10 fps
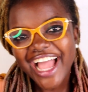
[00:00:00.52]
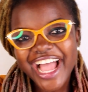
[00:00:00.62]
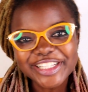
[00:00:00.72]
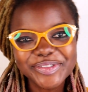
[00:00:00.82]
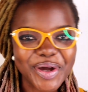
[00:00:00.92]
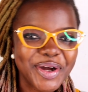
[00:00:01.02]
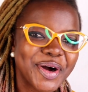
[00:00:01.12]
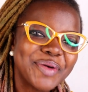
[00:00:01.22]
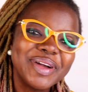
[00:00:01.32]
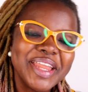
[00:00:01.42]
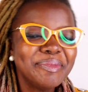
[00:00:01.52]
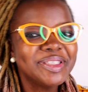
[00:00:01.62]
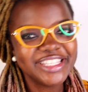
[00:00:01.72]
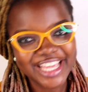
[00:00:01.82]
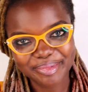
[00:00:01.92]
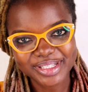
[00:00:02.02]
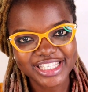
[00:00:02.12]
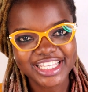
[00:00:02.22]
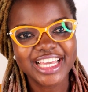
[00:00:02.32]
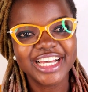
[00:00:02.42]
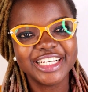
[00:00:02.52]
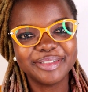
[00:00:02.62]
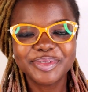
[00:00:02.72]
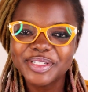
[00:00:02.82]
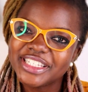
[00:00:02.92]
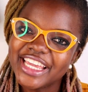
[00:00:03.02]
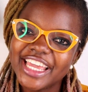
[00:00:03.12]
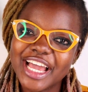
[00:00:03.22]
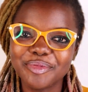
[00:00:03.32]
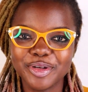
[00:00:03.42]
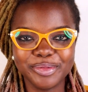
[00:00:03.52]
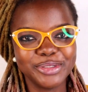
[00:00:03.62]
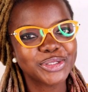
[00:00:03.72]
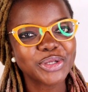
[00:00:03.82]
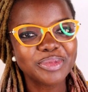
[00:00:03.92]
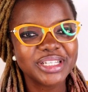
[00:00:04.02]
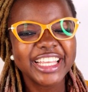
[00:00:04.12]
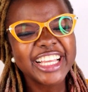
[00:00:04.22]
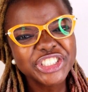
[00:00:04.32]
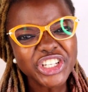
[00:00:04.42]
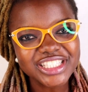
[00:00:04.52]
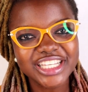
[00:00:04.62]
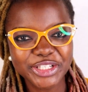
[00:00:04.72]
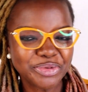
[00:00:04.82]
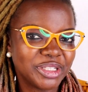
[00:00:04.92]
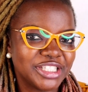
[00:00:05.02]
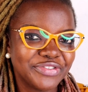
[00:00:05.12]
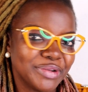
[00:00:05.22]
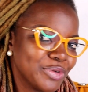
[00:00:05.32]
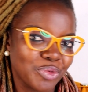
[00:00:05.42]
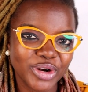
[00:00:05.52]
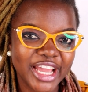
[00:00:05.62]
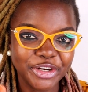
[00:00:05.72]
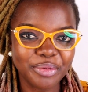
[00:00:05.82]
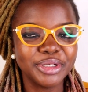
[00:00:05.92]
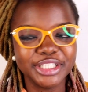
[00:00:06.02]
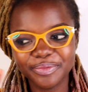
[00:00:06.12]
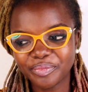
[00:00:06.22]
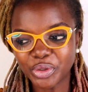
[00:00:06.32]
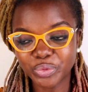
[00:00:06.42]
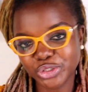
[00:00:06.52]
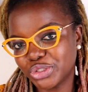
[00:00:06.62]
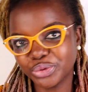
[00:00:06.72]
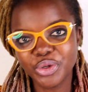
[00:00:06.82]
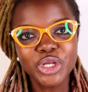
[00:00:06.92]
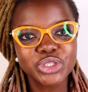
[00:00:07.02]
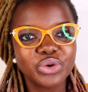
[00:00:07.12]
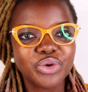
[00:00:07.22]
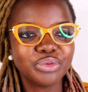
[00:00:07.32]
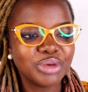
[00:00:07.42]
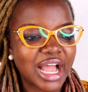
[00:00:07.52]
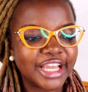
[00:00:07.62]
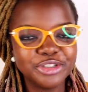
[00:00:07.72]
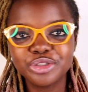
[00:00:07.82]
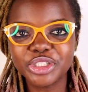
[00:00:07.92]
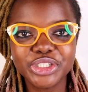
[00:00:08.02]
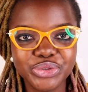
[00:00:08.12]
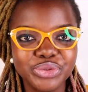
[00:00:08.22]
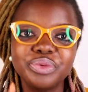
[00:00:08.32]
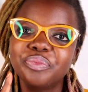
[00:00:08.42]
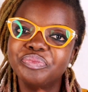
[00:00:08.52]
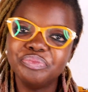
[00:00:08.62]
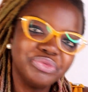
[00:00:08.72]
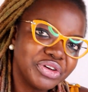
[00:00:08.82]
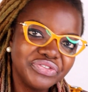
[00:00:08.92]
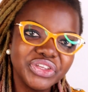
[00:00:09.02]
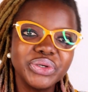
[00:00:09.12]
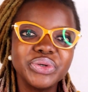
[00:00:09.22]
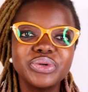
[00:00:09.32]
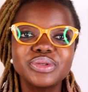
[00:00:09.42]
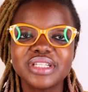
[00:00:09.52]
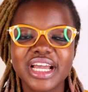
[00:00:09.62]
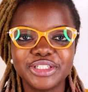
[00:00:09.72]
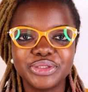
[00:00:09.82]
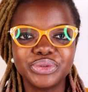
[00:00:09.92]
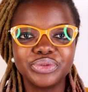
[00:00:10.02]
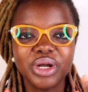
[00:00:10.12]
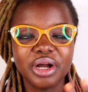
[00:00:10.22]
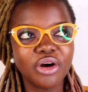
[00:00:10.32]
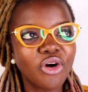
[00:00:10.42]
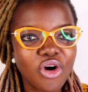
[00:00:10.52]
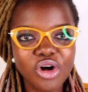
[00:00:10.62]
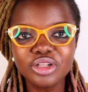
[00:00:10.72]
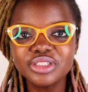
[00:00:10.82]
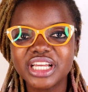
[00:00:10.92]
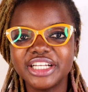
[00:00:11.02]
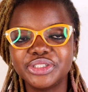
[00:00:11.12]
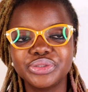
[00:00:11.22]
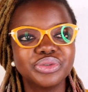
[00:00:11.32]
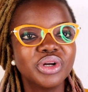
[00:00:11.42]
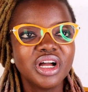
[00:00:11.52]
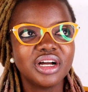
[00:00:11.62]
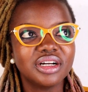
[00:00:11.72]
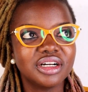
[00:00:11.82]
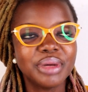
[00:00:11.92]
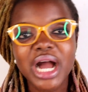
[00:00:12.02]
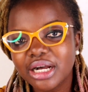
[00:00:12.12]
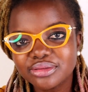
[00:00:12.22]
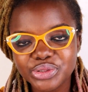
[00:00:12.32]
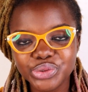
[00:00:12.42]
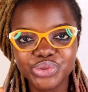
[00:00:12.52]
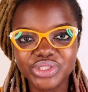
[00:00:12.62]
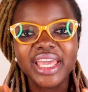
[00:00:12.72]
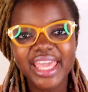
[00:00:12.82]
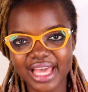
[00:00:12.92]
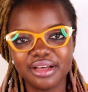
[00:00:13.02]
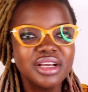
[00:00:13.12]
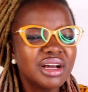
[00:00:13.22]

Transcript: Guys, welcome. My name is Yemisi. Today I'm going to do something just a little bit different from what I normally would do. So I usually do reviews, I do hauls, I do how-tos here.